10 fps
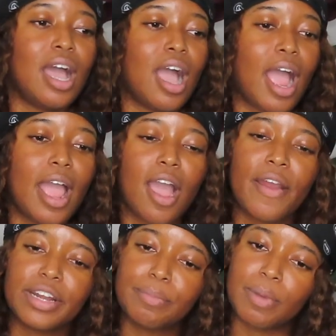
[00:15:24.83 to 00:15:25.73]
I
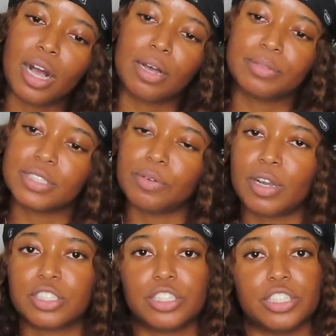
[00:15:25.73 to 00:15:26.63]
had already mopped and
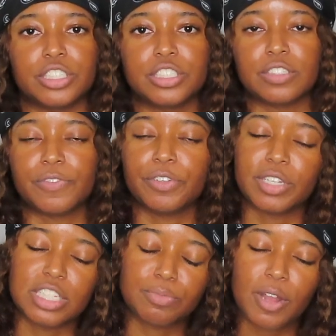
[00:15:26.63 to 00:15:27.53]
washed the dishes a few
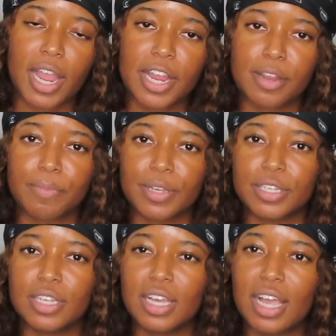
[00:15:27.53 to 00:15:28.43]
days prior,
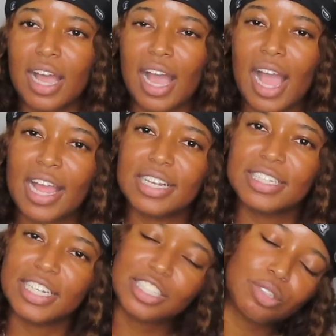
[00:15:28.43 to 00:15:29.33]
but I
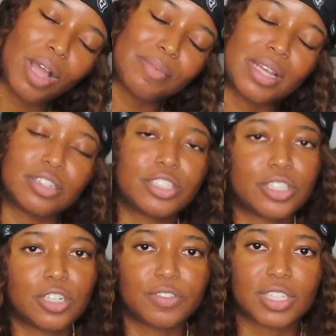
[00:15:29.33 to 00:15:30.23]
needed to wipe down the
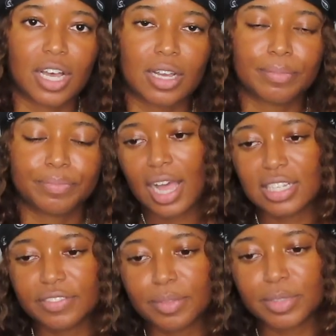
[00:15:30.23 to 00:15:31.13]
stovetop. I
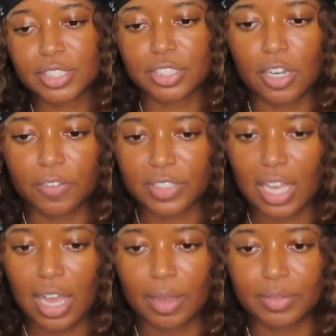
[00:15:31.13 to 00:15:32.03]
lift up the
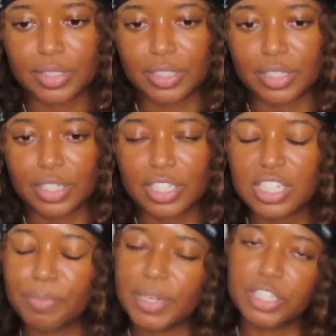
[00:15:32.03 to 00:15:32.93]
stovetop to
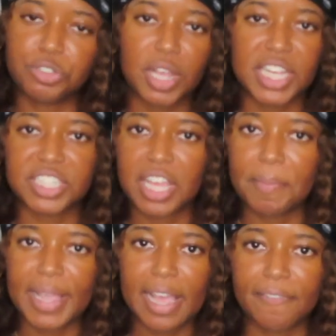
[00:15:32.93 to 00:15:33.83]
clean up any trash that
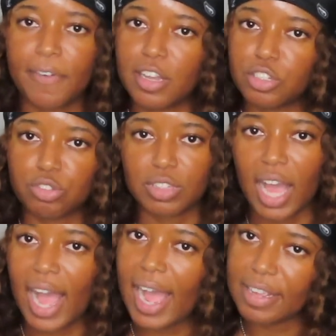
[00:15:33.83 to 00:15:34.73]
may have fallen through the
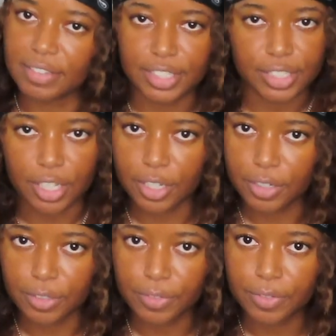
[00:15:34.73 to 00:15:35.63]
eye of the
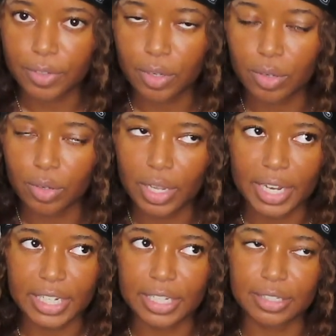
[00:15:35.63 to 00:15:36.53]
stove
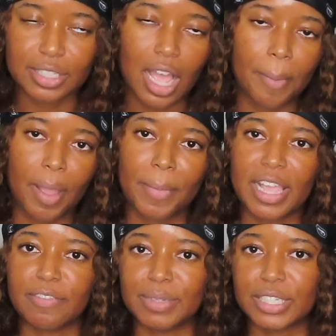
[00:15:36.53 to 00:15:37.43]
any time I may
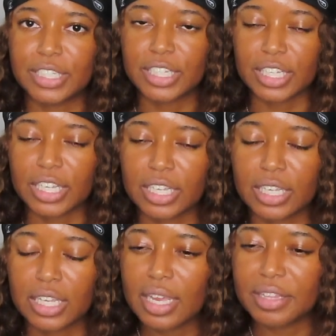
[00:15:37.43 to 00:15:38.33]
have been cooking.
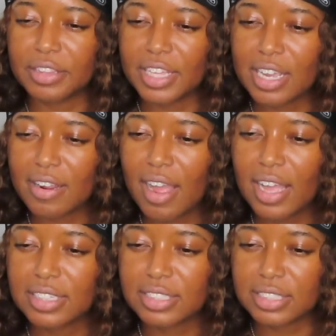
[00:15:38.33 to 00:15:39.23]
And there
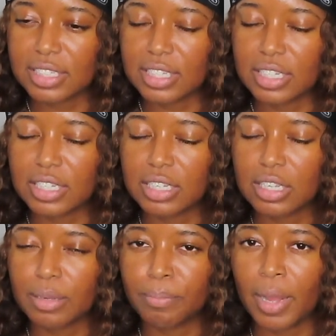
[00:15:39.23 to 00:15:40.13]
I see
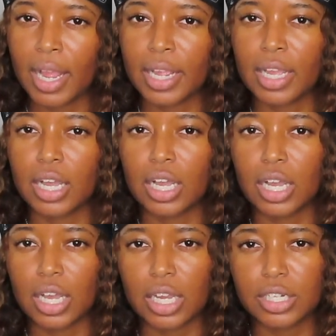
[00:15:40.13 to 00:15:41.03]
my
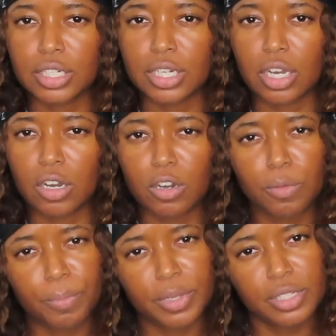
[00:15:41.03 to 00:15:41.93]

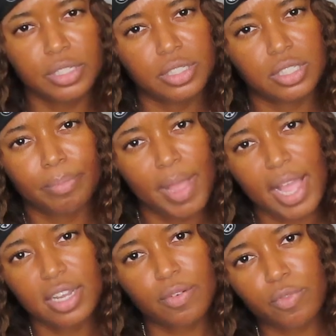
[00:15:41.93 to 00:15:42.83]
unopened
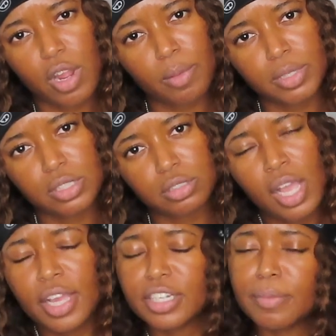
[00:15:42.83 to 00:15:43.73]
pack of ramen.
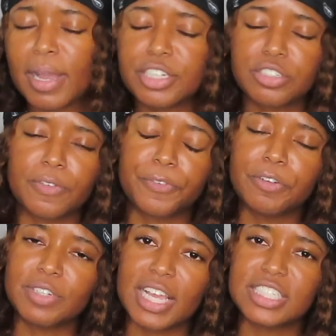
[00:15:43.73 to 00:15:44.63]
Now mind you, a
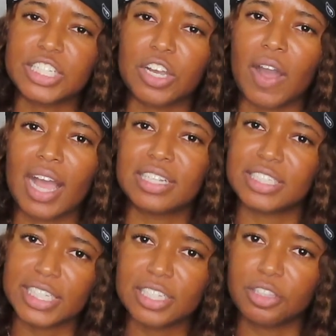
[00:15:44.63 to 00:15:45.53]
few days ago I
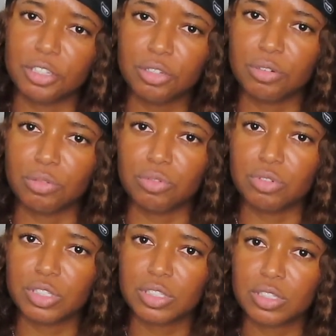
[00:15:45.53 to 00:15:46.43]
did
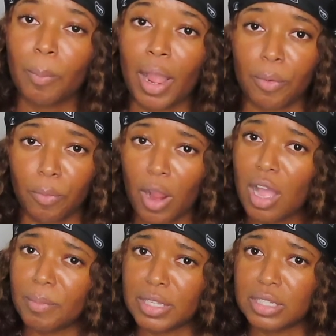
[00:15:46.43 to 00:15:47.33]
lose my
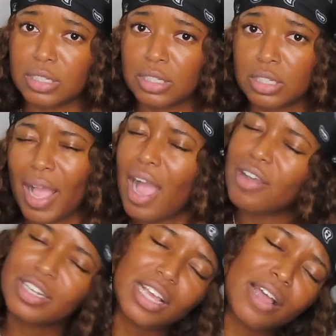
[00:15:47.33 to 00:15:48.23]
ramen. But
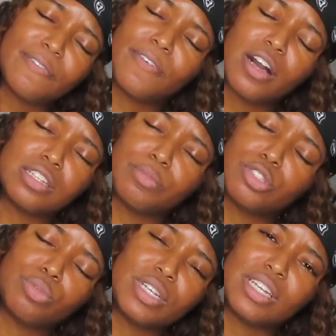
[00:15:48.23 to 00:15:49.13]
how could it have fallen
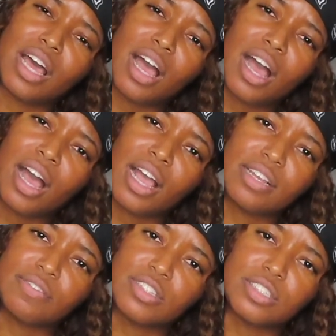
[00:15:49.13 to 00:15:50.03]
between the
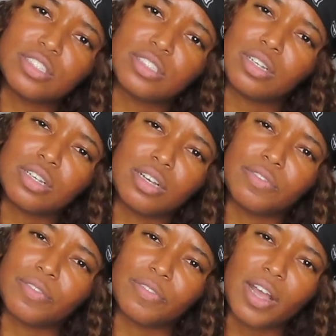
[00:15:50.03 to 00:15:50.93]
eyes
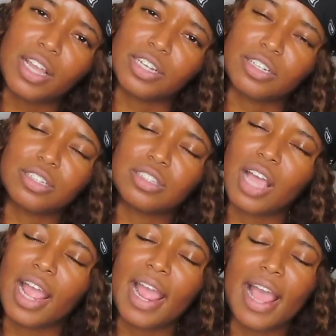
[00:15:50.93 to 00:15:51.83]
of a fire?
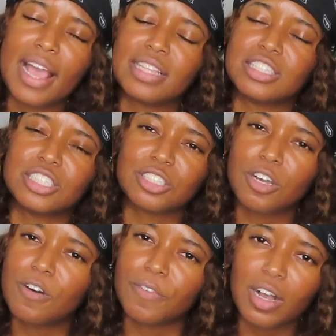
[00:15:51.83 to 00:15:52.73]
I had the
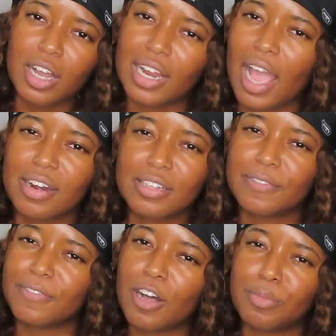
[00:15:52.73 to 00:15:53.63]
stove on. How did
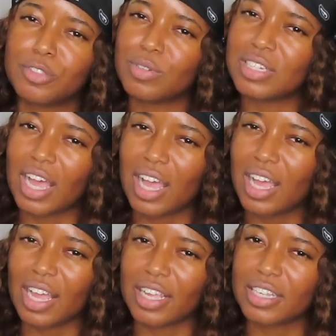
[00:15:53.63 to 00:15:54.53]
it fall between the
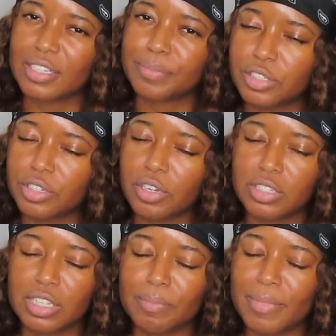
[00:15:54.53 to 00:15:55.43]
eye? You can
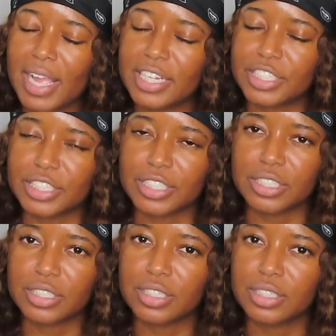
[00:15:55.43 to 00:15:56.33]
only
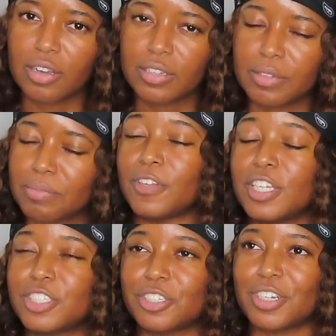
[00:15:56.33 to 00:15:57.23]
imagine how
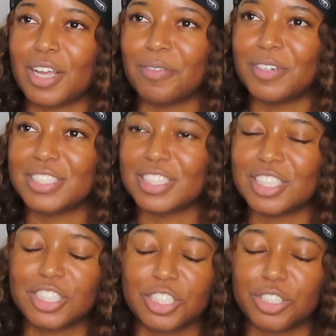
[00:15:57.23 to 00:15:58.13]
flustered I was at
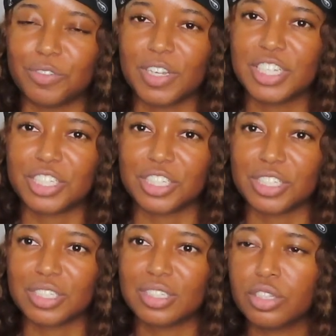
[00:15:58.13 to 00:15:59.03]
the
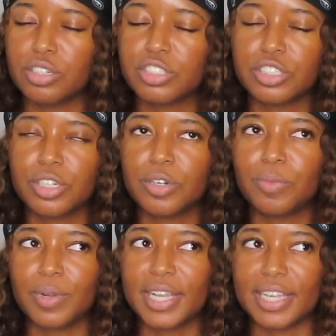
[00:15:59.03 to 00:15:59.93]
situation. There's no
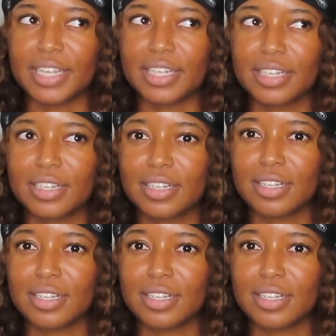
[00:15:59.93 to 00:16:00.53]
way